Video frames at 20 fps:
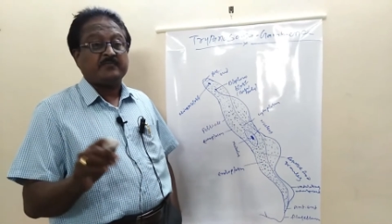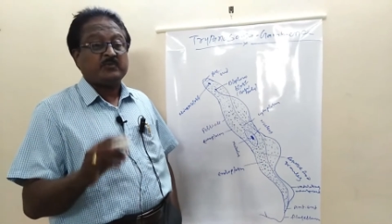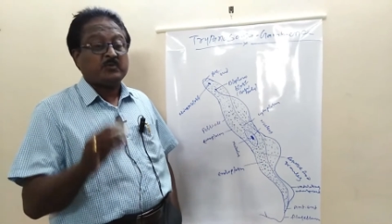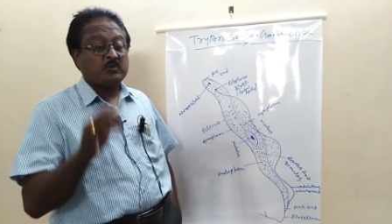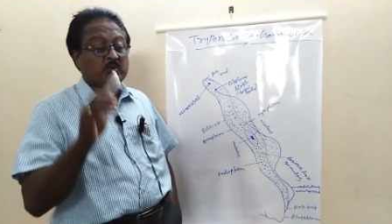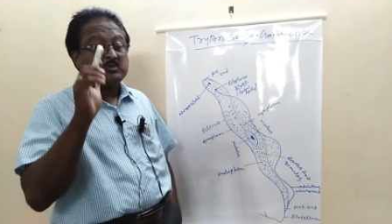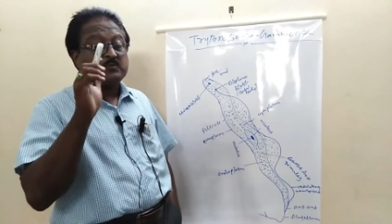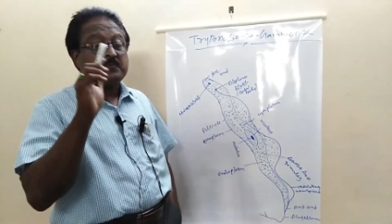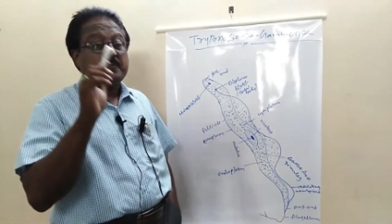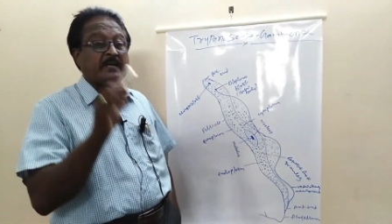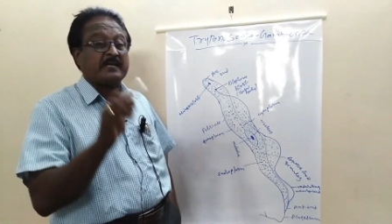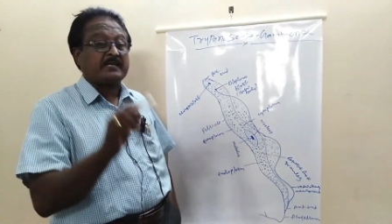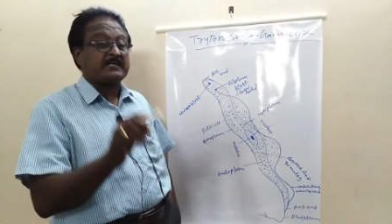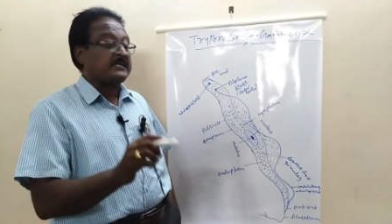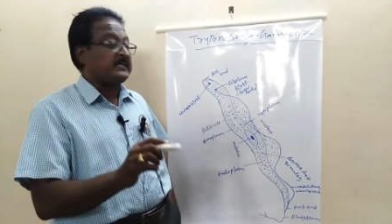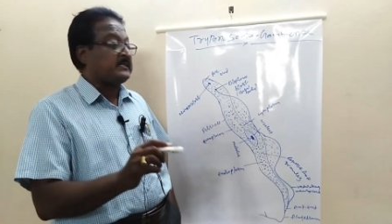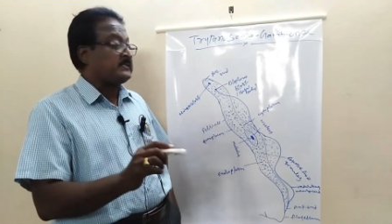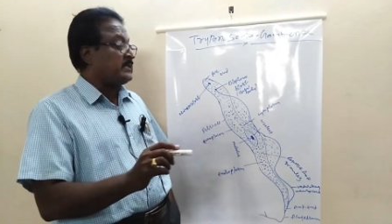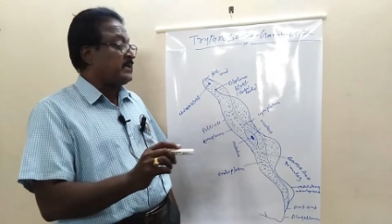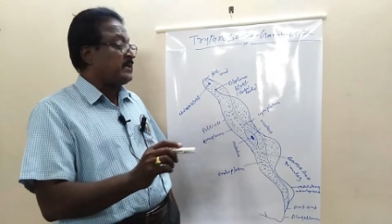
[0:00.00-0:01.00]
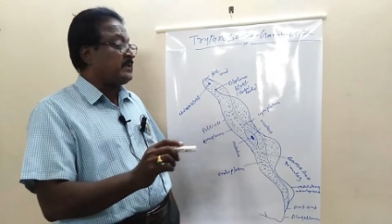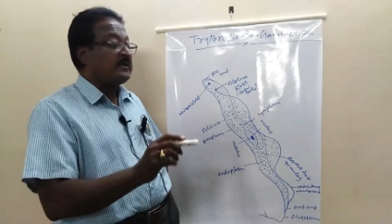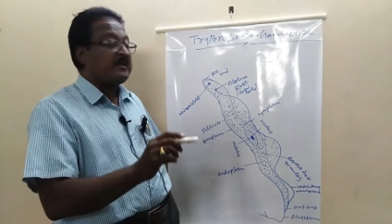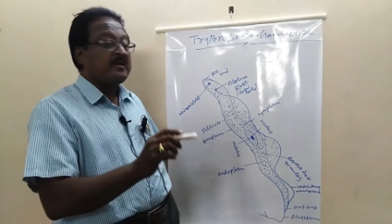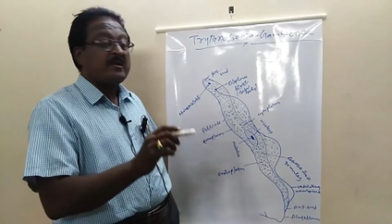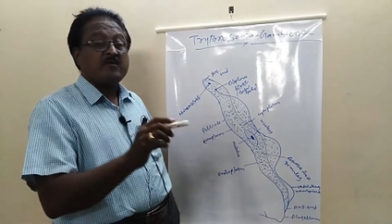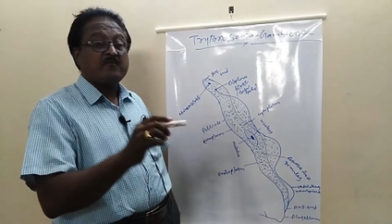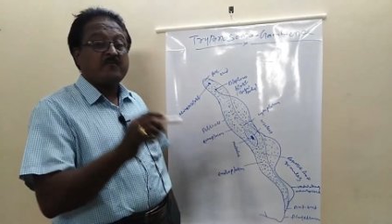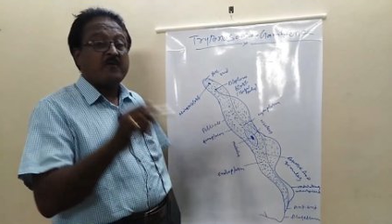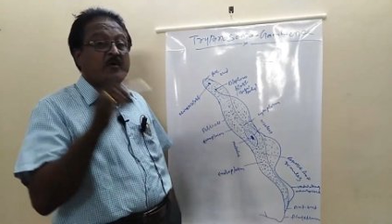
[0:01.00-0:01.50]
those parasites are
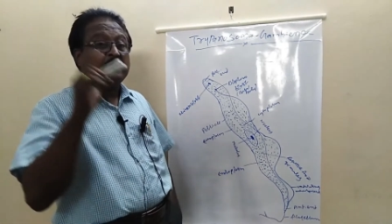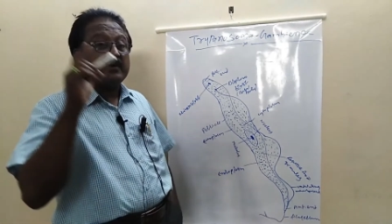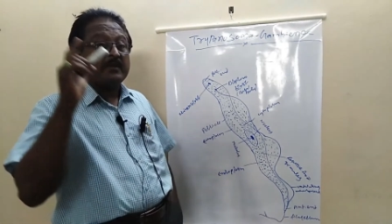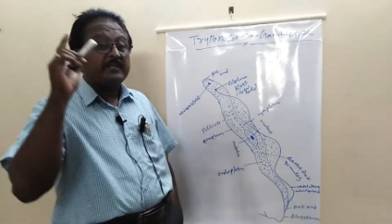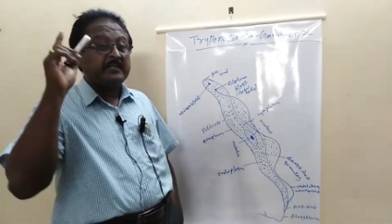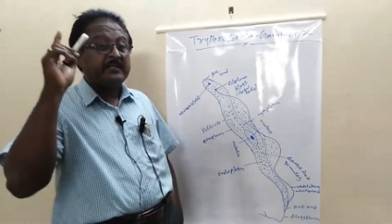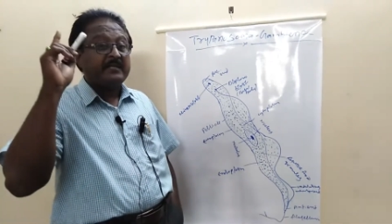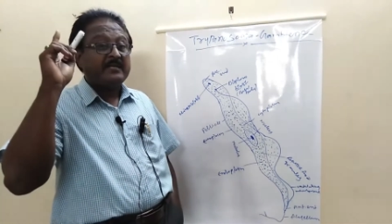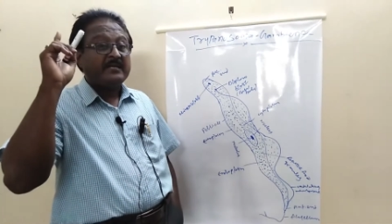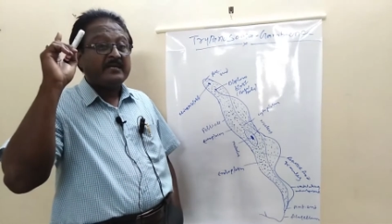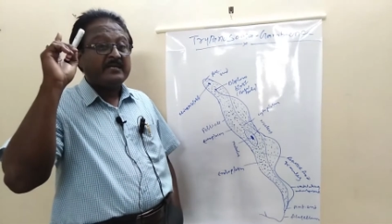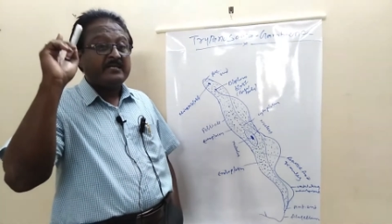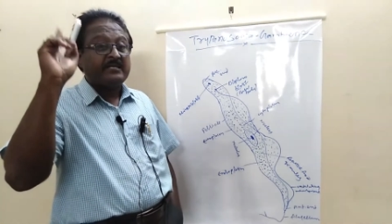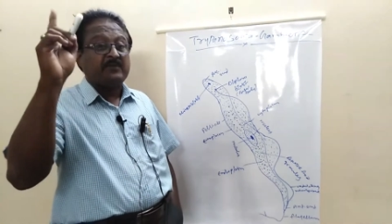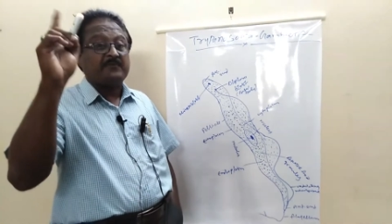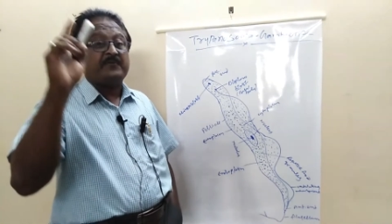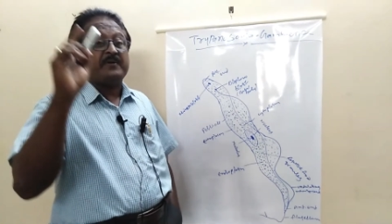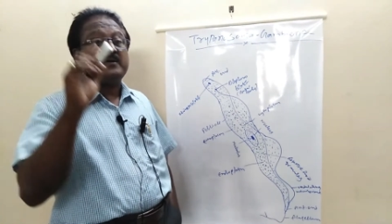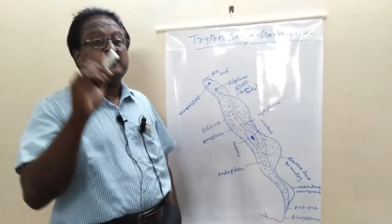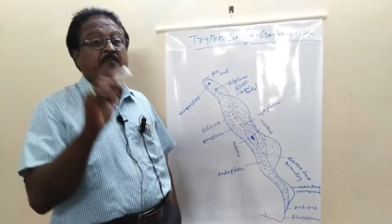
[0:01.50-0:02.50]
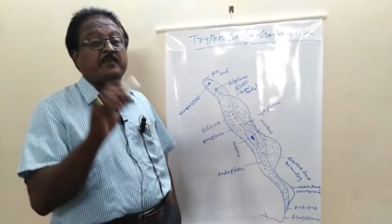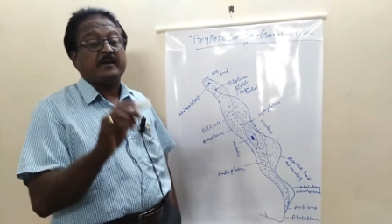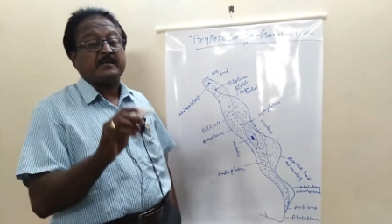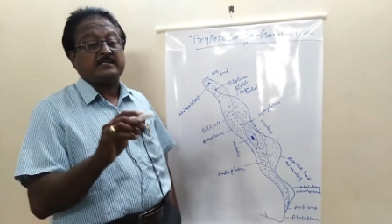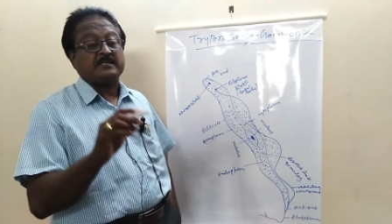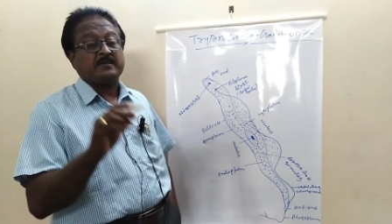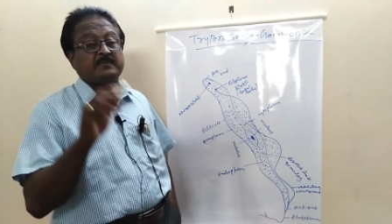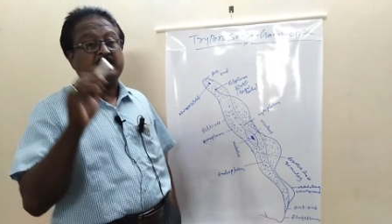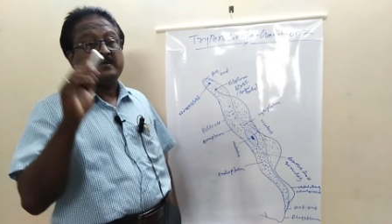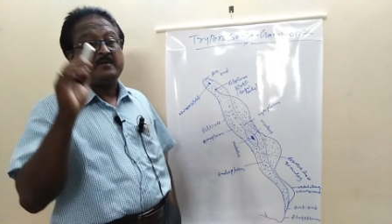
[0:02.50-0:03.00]
found in the different
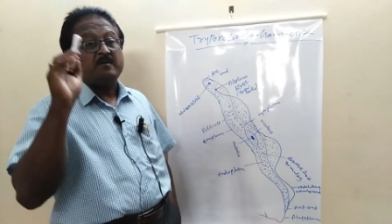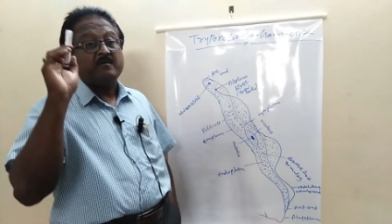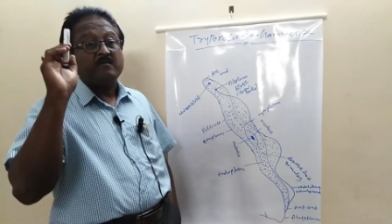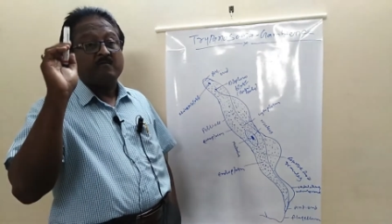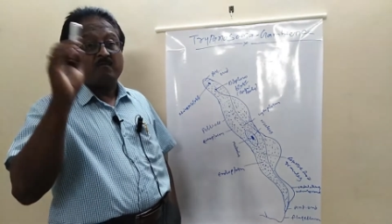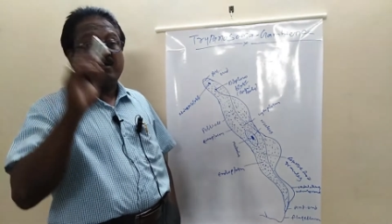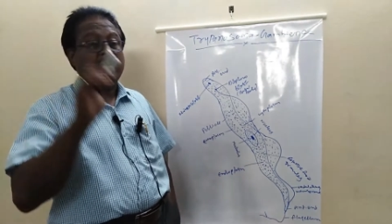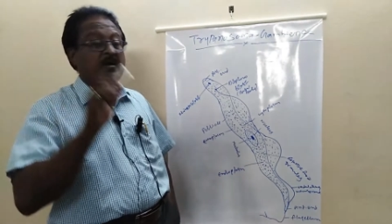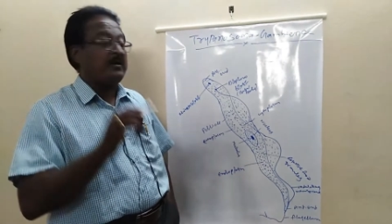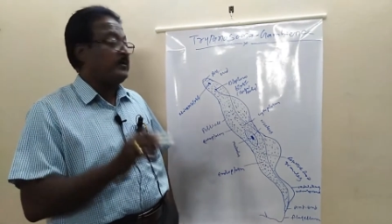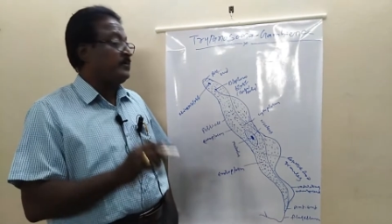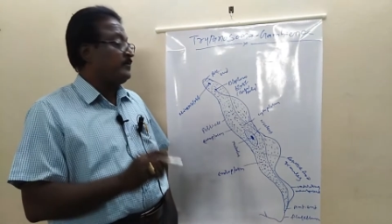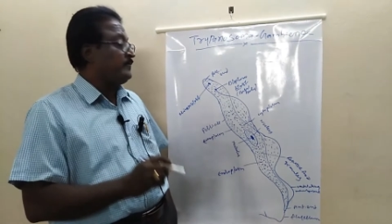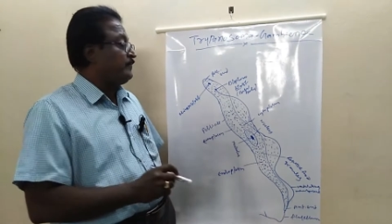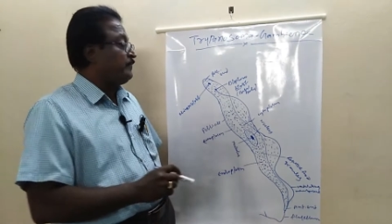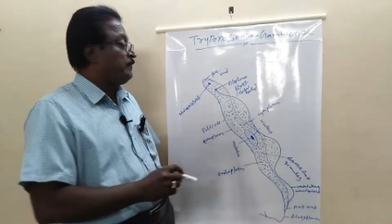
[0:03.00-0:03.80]
parts of the world.